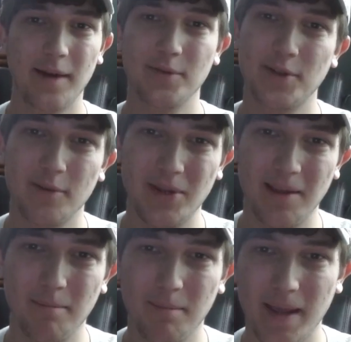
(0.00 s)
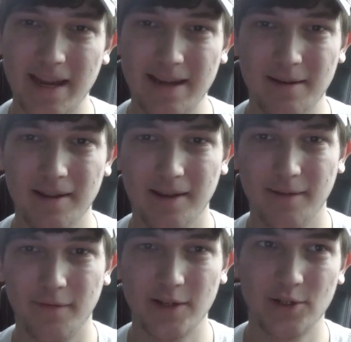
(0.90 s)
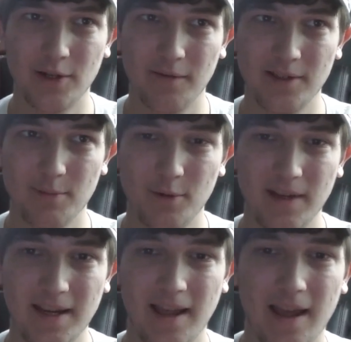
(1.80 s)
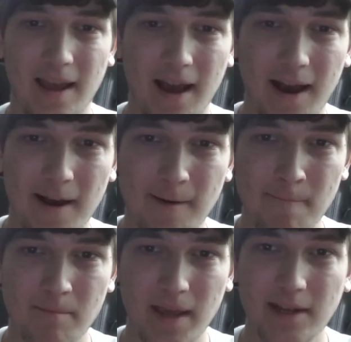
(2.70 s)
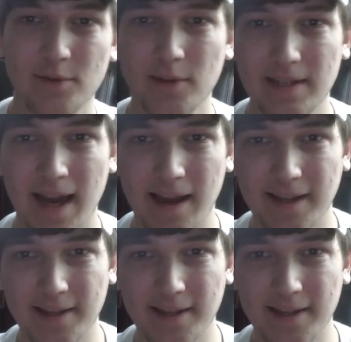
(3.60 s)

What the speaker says: was going to be a main fixture of this movie, and it's really not.